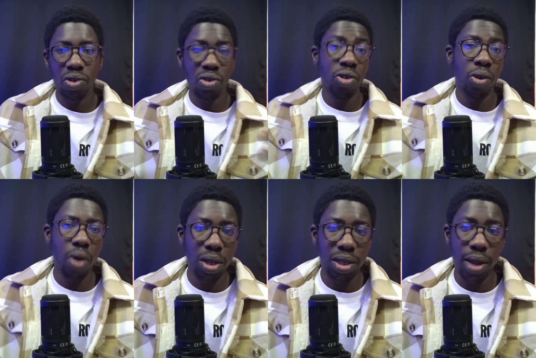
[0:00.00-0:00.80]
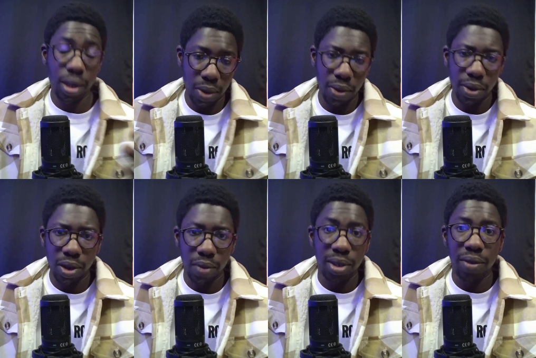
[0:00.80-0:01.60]
John Rostad, the
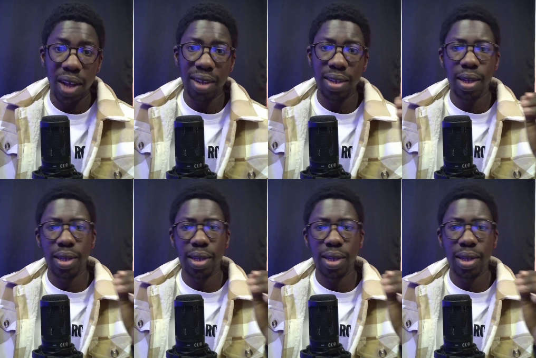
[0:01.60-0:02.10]
conservative candidate,